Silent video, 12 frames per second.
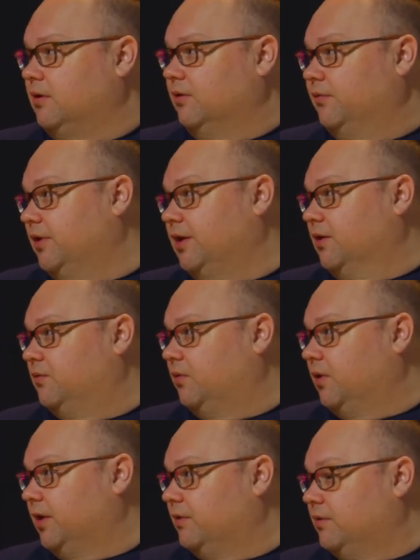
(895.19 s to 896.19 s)
your video
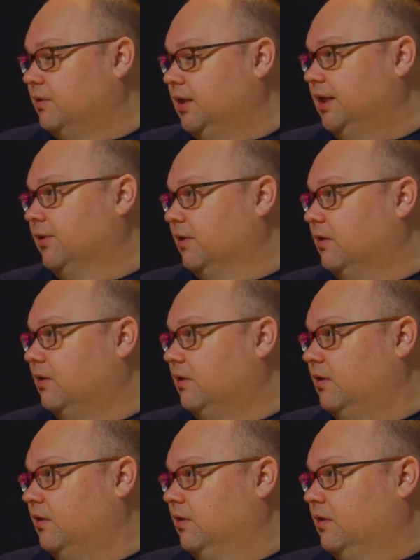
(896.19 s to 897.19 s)
for you either
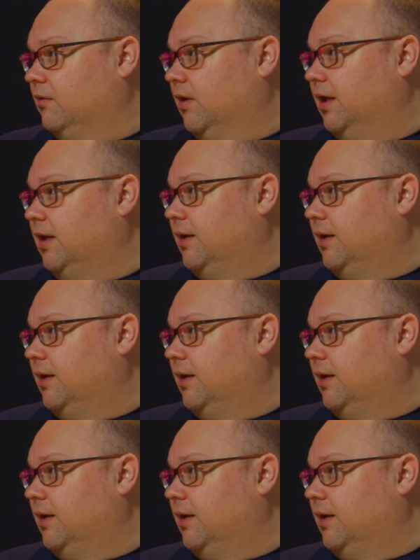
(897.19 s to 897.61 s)
right?